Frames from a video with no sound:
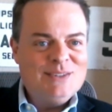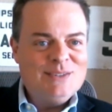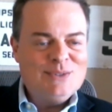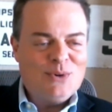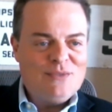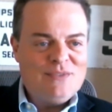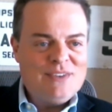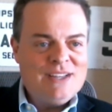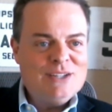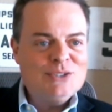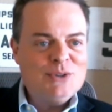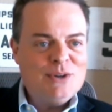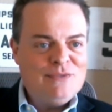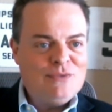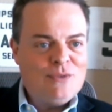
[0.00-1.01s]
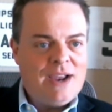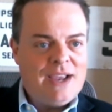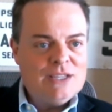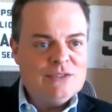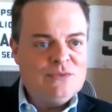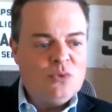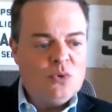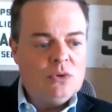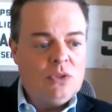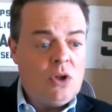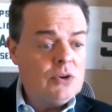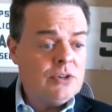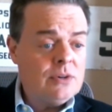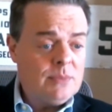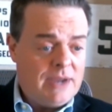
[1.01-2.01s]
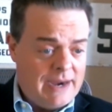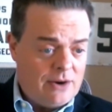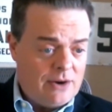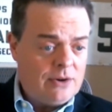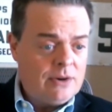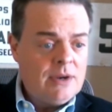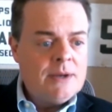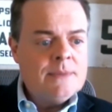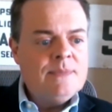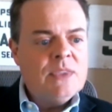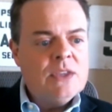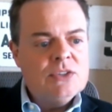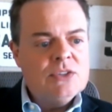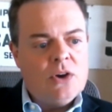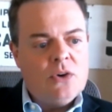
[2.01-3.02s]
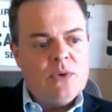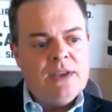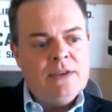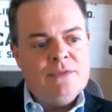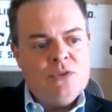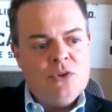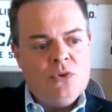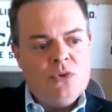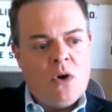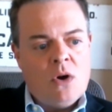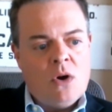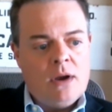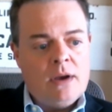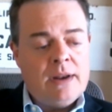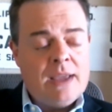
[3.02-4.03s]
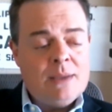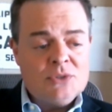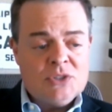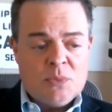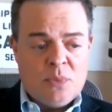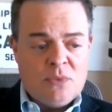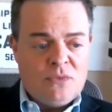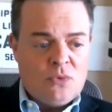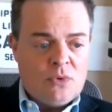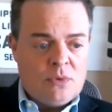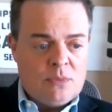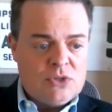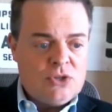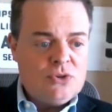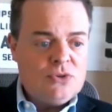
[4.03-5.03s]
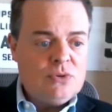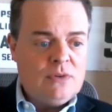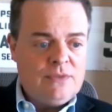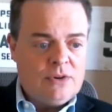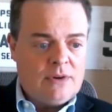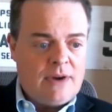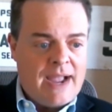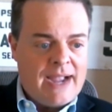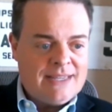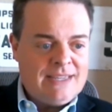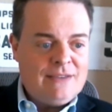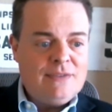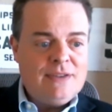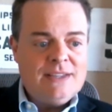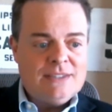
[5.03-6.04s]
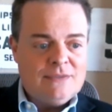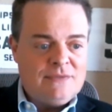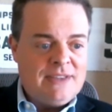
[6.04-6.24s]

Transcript: sort of industry phrase for long-term care. So if you are unable to perform two of your activities of